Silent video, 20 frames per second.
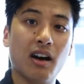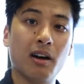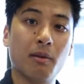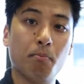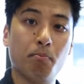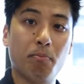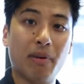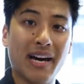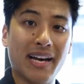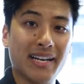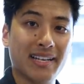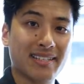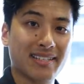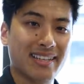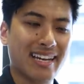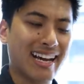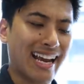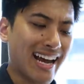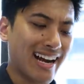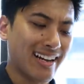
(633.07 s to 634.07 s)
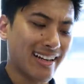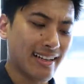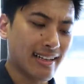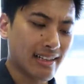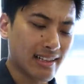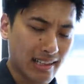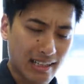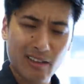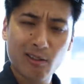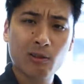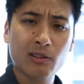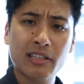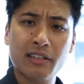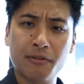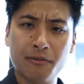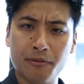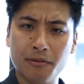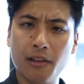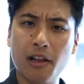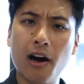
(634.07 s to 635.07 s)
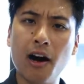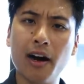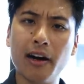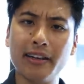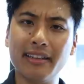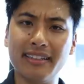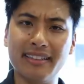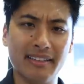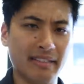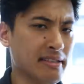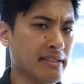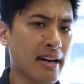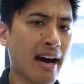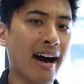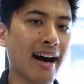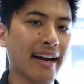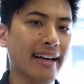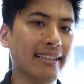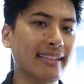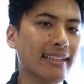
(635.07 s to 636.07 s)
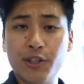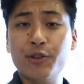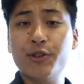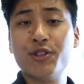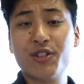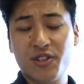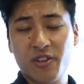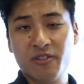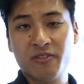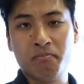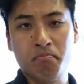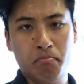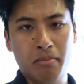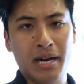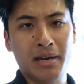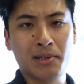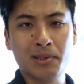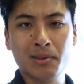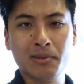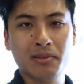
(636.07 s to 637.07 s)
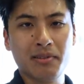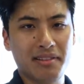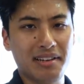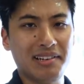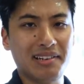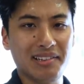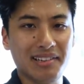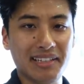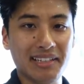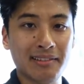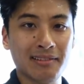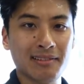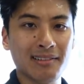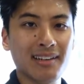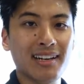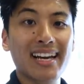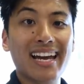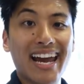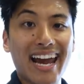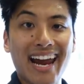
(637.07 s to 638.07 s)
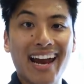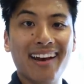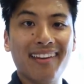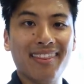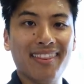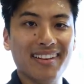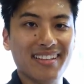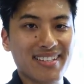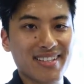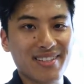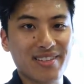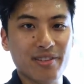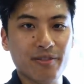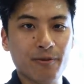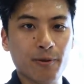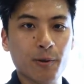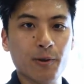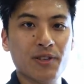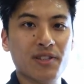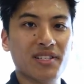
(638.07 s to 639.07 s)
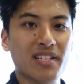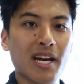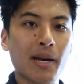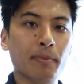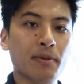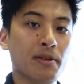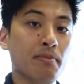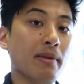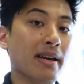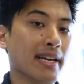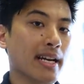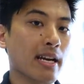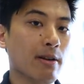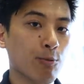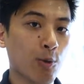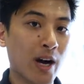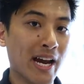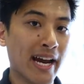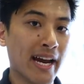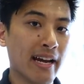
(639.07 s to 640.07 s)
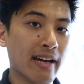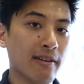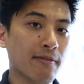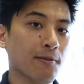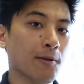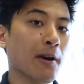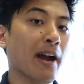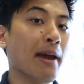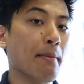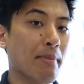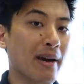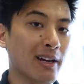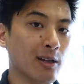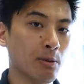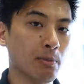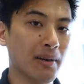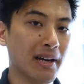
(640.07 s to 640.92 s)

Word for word: on bikes that had a clearly flawed design. You deserve better than a Leader, and this is the first step to making way for a better